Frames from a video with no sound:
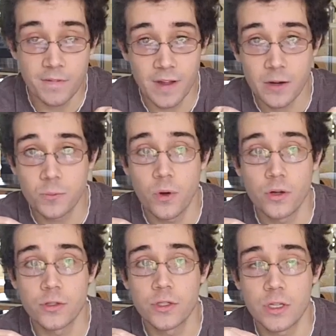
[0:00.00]
found
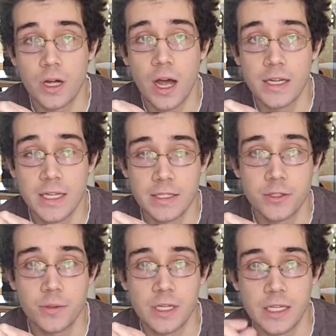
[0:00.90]
what I tend to
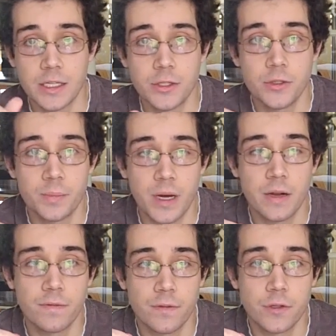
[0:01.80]
do is I tend to use a pair
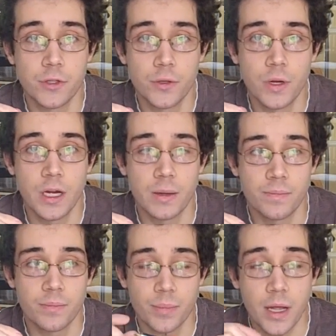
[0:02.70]
of
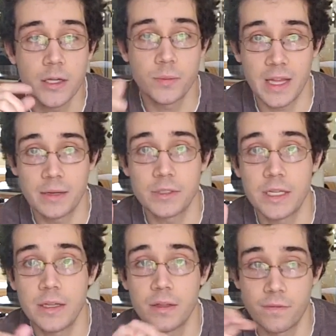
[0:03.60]
pliers without
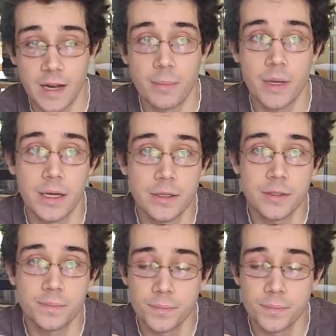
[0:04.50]
teeth, flat pliers,